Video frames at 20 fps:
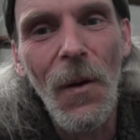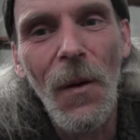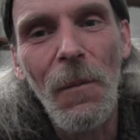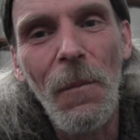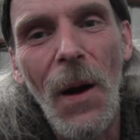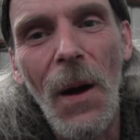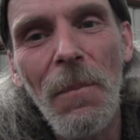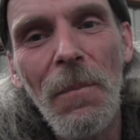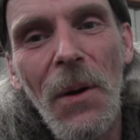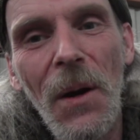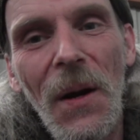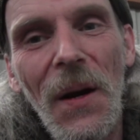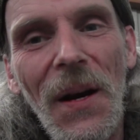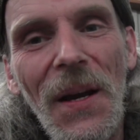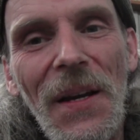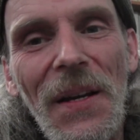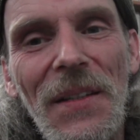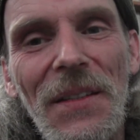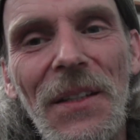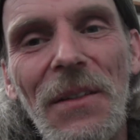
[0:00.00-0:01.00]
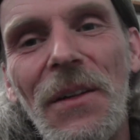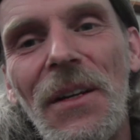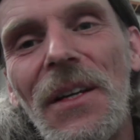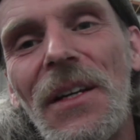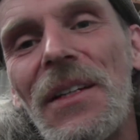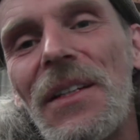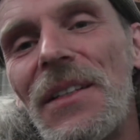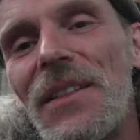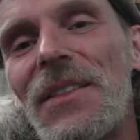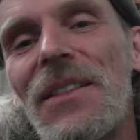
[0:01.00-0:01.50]
I put a link to
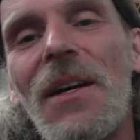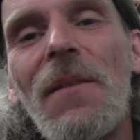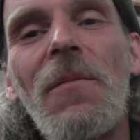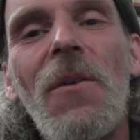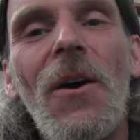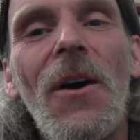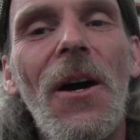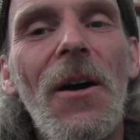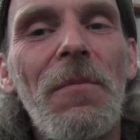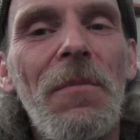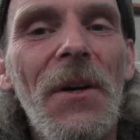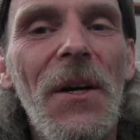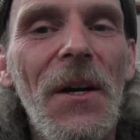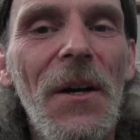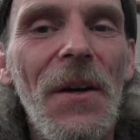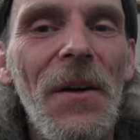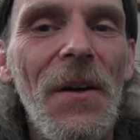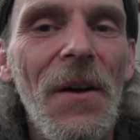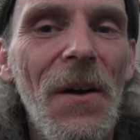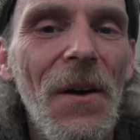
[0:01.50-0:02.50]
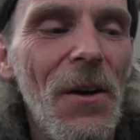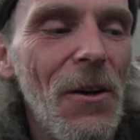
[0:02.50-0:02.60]
it somewhere up here,